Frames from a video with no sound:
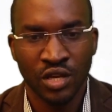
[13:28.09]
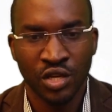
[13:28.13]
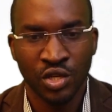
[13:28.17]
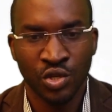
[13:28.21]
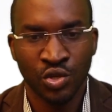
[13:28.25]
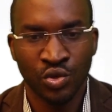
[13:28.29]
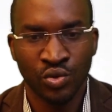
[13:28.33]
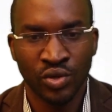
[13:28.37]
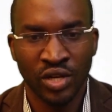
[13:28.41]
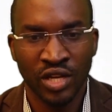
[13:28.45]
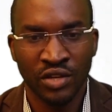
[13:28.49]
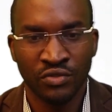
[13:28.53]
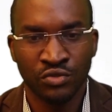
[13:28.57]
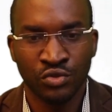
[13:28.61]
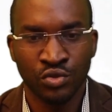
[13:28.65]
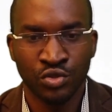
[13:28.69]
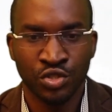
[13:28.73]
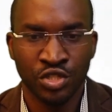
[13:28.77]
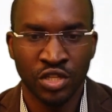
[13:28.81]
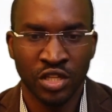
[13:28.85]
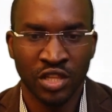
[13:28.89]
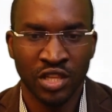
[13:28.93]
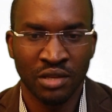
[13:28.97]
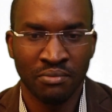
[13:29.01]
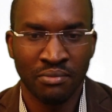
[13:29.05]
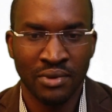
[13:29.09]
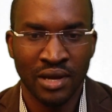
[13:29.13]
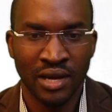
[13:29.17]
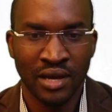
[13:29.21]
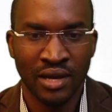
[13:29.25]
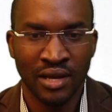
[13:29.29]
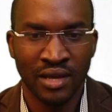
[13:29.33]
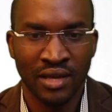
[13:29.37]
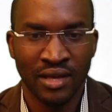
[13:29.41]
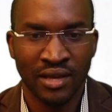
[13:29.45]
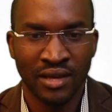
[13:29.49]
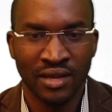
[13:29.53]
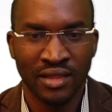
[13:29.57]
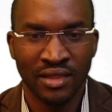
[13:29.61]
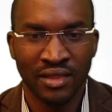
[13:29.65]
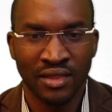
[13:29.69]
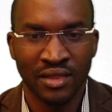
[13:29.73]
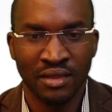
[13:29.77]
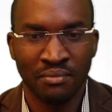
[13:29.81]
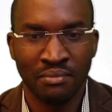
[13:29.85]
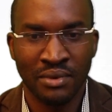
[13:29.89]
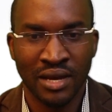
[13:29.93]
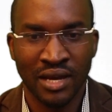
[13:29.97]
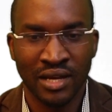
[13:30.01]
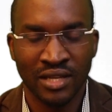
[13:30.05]
You will have to check the
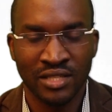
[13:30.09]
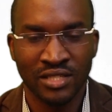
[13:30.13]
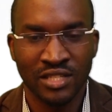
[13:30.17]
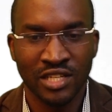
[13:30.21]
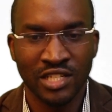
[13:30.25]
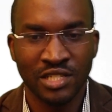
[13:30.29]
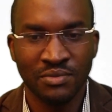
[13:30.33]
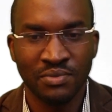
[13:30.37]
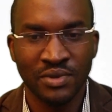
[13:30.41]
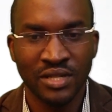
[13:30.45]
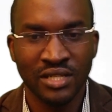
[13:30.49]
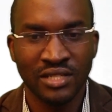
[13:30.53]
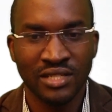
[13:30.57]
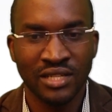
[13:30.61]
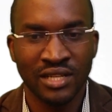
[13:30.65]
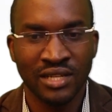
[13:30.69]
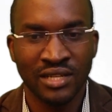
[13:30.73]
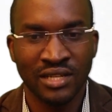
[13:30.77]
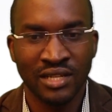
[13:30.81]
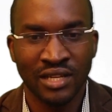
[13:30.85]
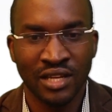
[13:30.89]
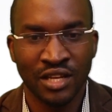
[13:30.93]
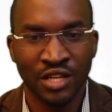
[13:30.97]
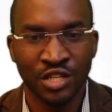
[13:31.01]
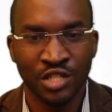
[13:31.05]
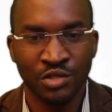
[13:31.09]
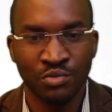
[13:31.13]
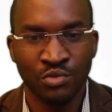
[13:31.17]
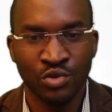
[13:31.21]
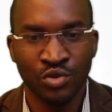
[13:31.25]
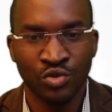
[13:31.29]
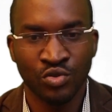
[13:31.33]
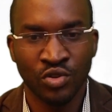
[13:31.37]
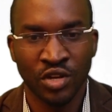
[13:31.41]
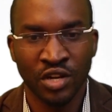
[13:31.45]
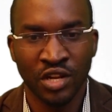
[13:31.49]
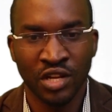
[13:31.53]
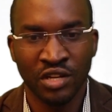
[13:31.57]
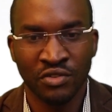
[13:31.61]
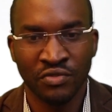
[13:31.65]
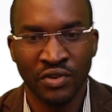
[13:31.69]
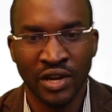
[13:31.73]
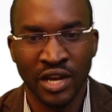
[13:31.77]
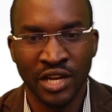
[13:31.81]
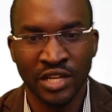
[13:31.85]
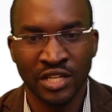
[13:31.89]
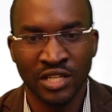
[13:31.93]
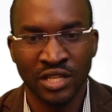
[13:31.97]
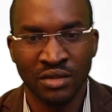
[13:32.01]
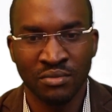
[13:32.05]
bank statement and cash book to
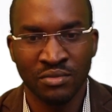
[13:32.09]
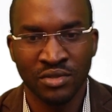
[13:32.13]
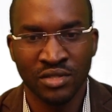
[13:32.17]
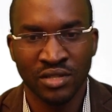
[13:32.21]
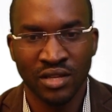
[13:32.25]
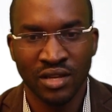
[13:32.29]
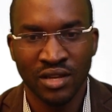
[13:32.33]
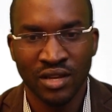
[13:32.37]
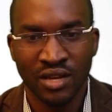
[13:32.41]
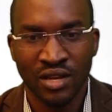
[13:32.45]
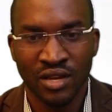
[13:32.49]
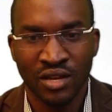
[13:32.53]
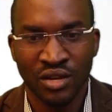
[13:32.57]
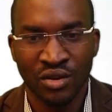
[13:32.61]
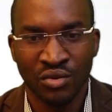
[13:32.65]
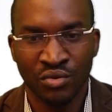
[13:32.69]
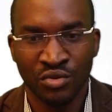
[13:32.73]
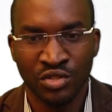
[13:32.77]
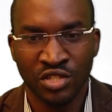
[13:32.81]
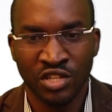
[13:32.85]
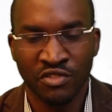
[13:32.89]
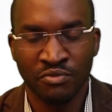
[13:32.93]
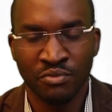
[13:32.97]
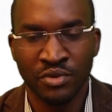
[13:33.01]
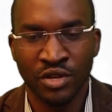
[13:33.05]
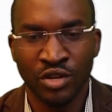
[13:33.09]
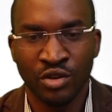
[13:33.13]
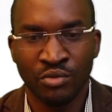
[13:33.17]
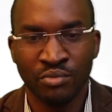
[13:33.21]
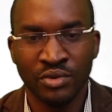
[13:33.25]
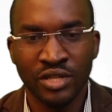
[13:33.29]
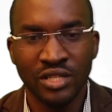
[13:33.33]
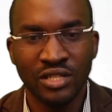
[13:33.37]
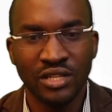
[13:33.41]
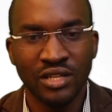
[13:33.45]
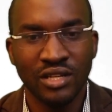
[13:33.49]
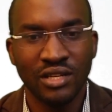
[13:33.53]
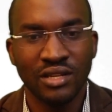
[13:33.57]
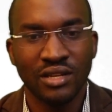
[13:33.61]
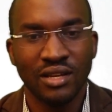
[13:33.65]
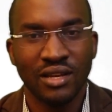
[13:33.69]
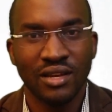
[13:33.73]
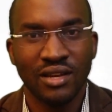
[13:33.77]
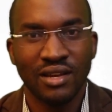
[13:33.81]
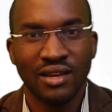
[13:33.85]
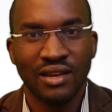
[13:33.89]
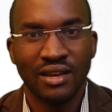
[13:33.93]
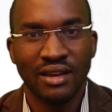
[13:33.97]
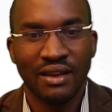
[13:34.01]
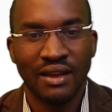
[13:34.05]
identify items which have been omitted.
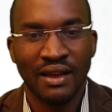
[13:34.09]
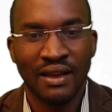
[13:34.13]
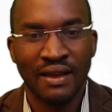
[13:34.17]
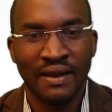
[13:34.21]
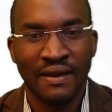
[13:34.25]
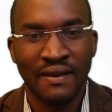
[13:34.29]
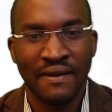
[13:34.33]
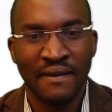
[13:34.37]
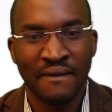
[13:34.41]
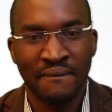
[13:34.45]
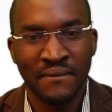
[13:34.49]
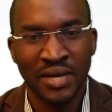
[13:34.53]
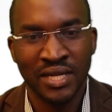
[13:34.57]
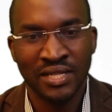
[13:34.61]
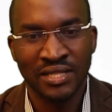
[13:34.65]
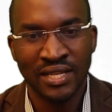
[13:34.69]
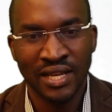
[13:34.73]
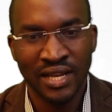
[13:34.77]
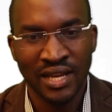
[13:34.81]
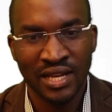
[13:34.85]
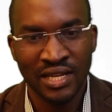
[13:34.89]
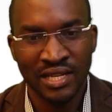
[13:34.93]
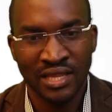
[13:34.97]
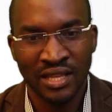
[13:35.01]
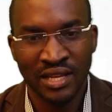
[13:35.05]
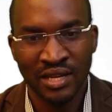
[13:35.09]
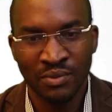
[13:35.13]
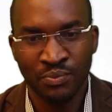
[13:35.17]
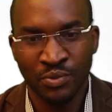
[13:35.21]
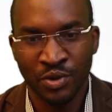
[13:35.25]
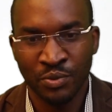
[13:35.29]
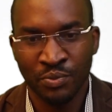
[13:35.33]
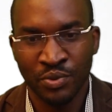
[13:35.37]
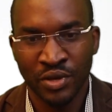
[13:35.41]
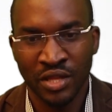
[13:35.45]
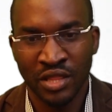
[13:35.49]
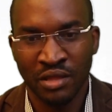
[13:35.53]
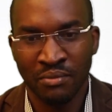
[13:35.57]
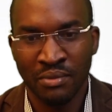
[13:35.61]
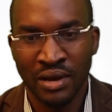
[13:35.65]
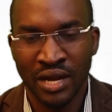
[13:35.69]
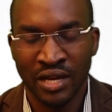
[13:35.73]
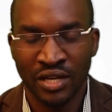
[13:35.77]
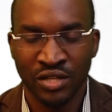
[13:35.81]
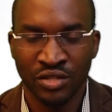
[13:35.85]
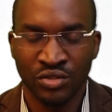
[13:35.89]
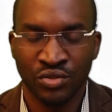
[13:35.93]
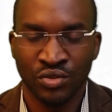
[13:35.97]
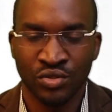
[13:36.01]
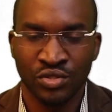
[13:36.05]
But second, then prepare the
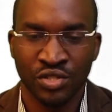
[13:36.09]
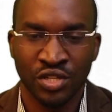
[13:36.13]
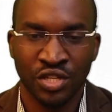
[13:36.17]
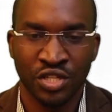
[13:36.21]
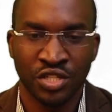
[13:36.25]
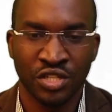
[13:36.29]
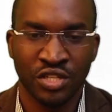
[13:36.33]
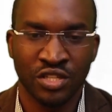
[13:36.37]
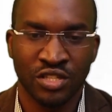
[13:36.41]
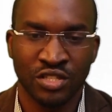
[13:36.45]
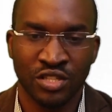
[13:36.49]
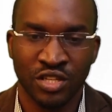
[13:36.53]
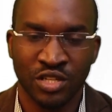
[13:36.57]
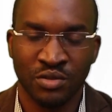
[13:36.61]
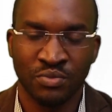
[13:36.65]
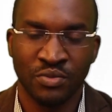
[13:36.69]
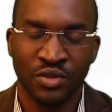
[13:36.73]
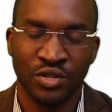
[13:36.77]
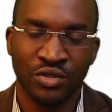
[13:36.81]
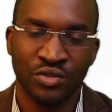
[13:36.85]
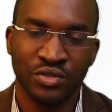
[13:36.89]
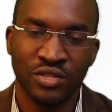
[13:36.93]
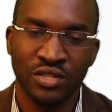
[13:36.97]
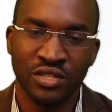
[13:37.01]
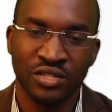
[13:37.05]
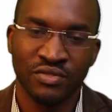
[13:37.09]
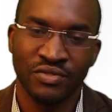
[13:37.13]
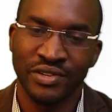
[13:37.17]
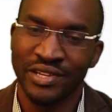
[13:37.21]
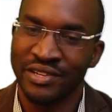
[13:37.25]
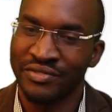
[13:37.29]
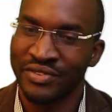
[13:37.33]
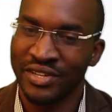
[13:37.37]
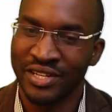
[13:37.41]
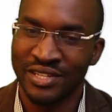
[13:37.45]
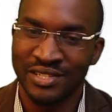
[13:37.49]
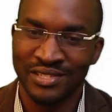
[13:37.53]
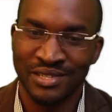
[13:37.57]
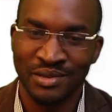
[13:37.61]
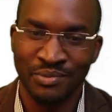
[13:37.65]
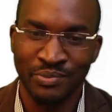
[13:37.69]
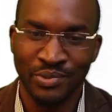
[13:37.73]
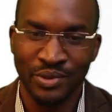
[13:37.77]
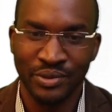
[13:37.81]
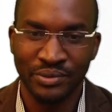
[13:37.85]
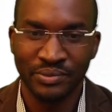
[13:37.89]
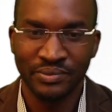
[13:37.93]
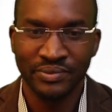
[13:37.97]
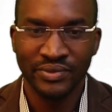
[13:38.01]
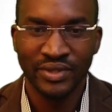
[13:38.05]
bank reconciliation statement. You see, it's very, very simple.